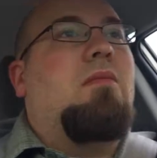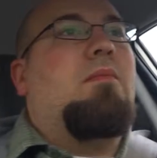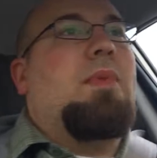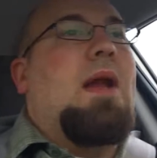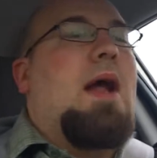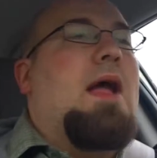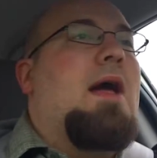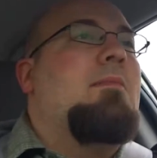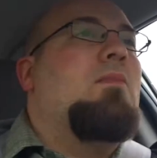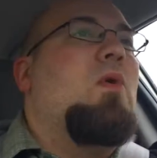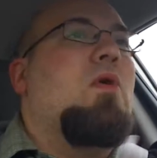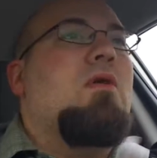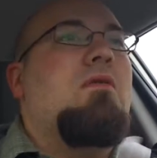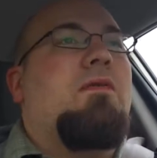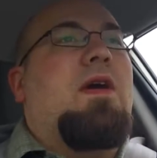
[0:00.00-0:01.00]
But I am
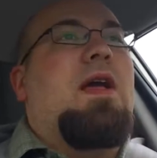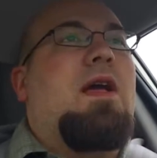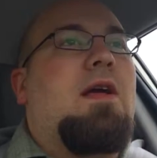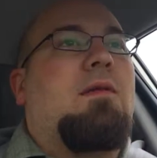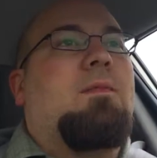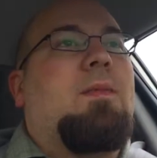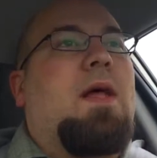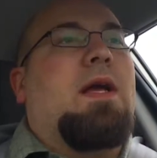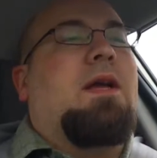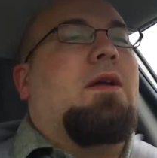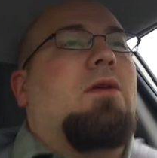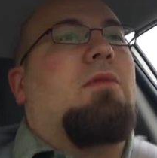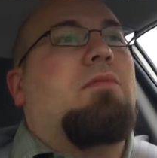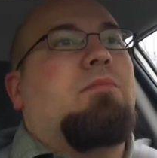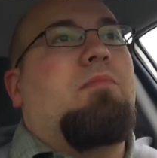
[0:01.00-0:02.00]
more of a, like, you
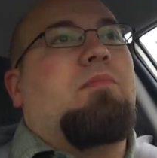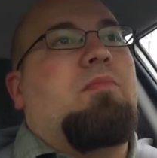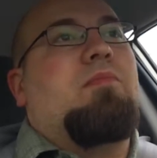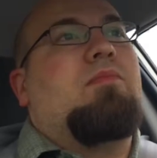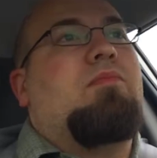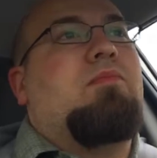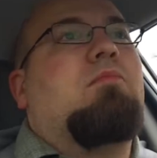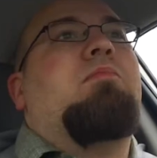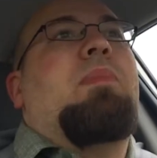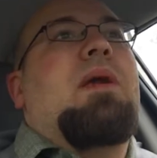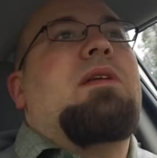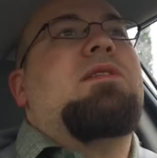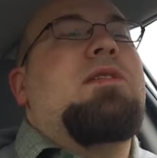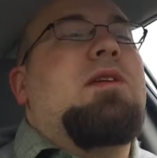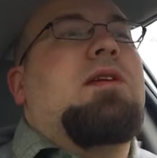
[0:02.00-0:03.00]
know,
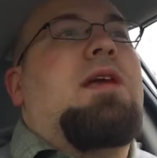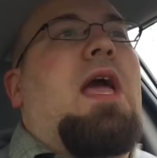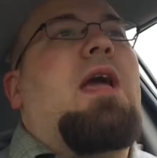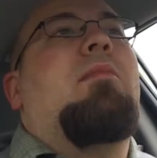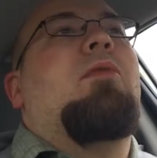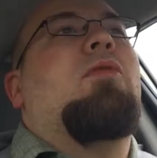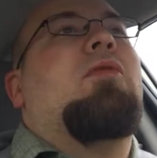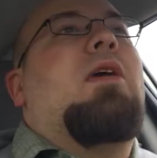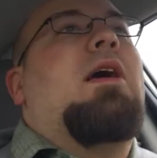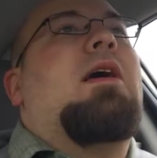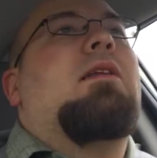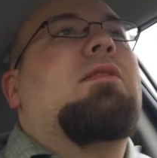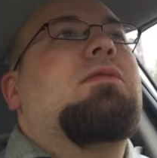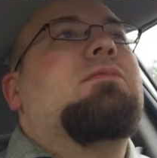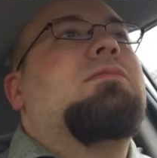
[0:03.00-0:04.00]
PC gamer,
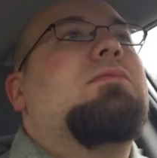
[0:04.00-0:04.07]
that